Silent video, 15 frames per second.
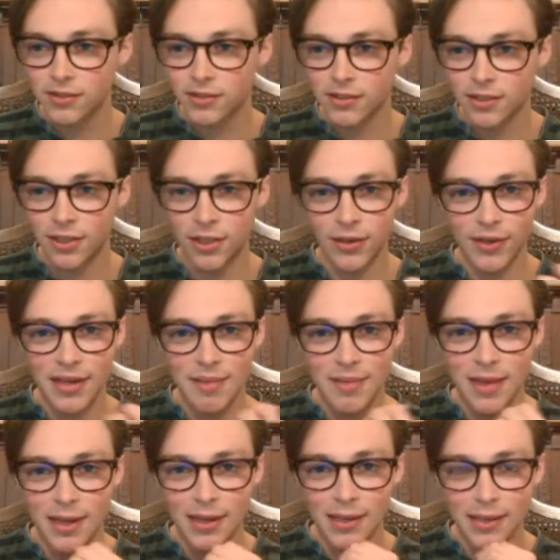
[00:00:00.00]
You know what I
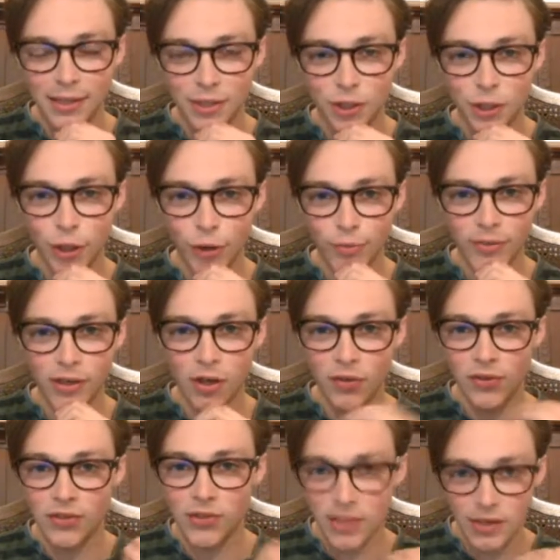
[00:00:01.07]
mean? And it showed me all
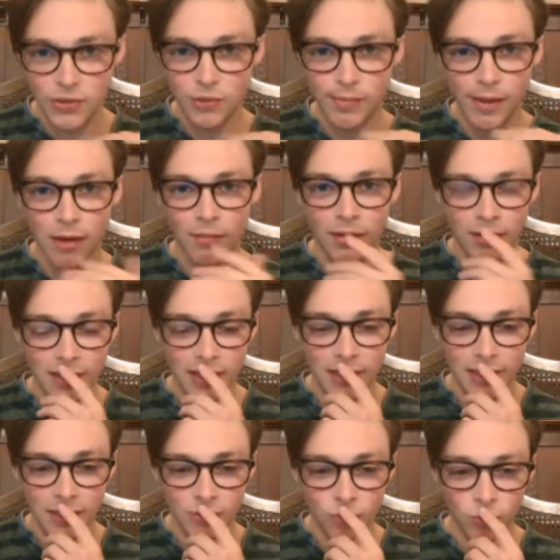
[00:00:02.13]
these things about me that I
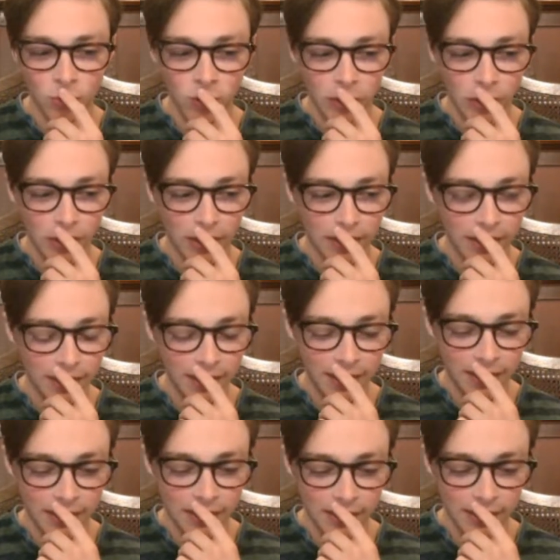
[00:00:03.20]
needed to work on
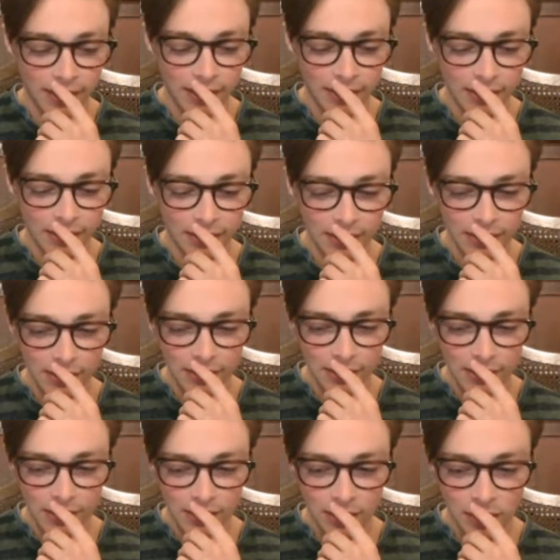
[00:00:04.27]
and
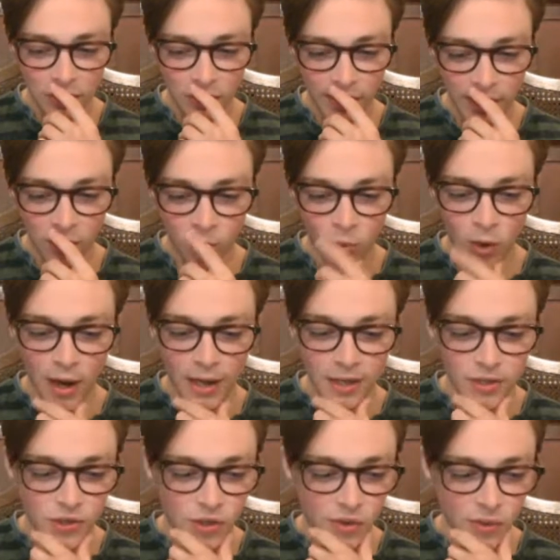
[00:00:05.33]
get
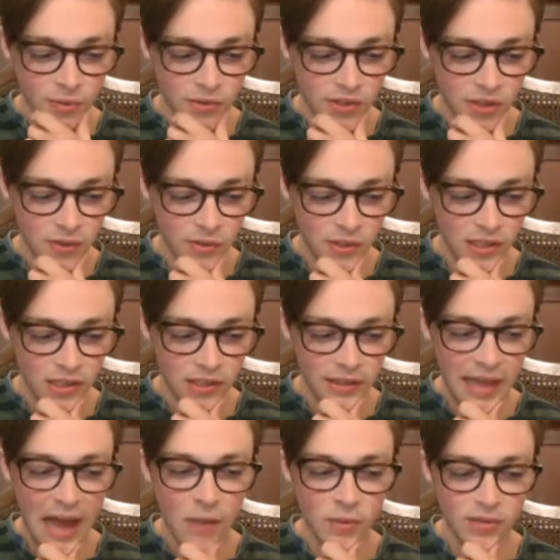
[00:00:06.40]
right. So
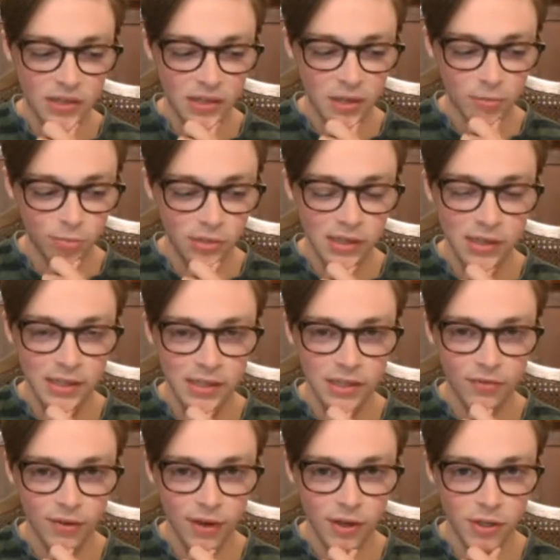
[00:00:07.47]
that was a completely
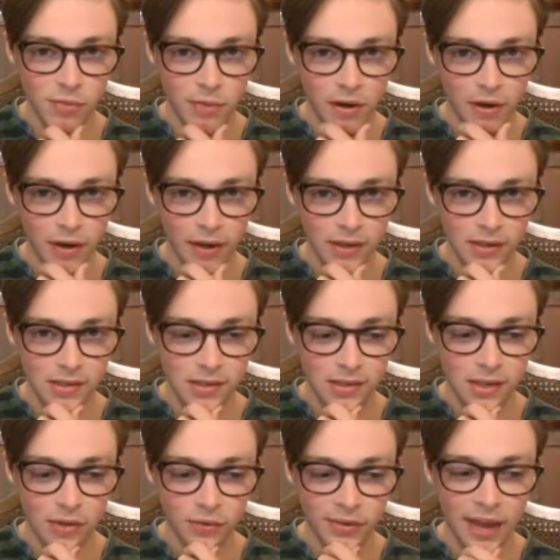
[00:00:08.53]
different experience.
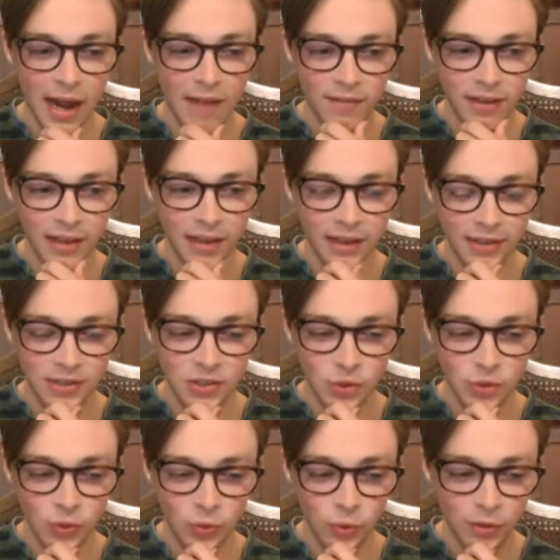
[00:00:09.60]
Diving
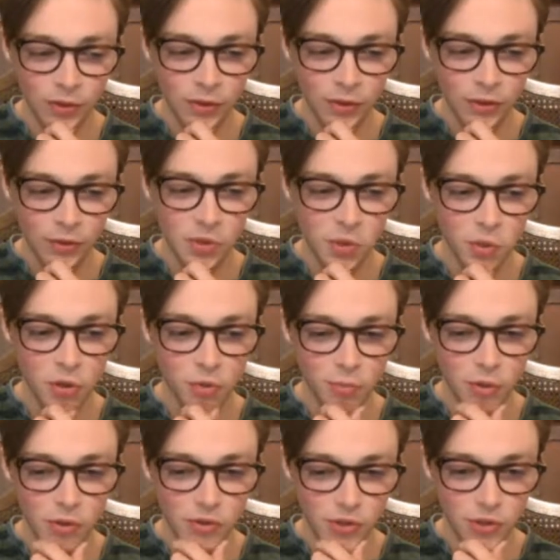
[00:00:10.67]
into this real
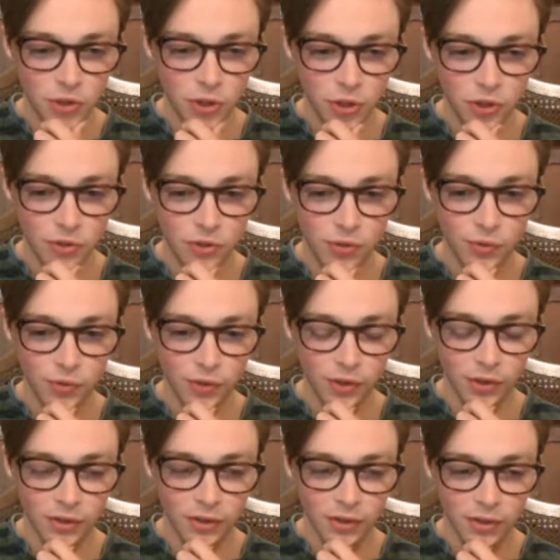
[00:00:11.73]
person's shoes
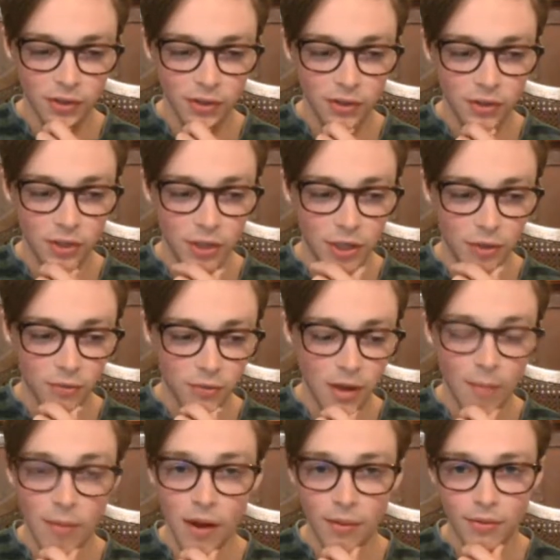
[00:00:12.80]
for
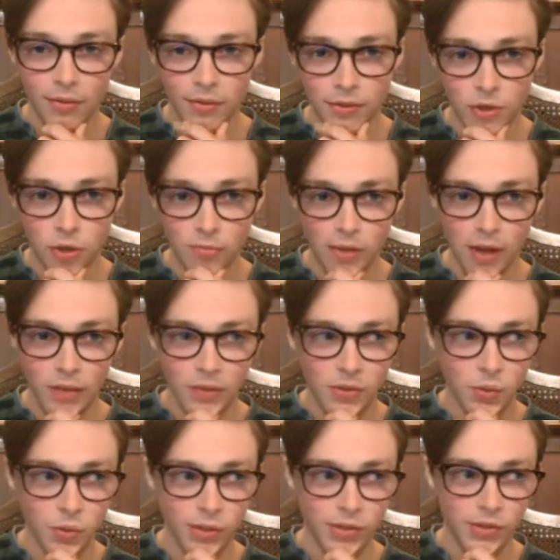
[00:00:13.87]
a month, 2
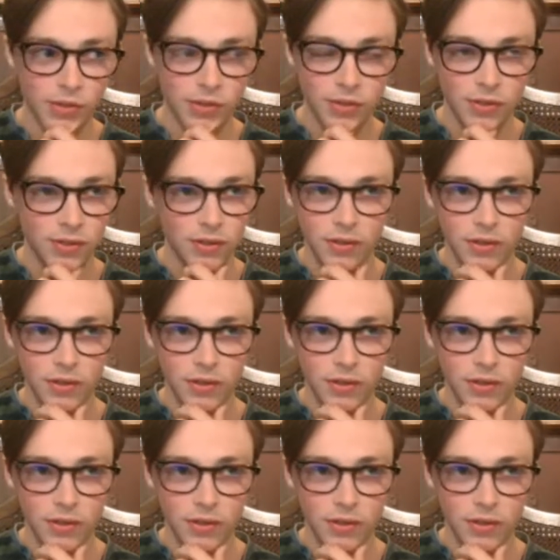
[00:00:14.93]
months was,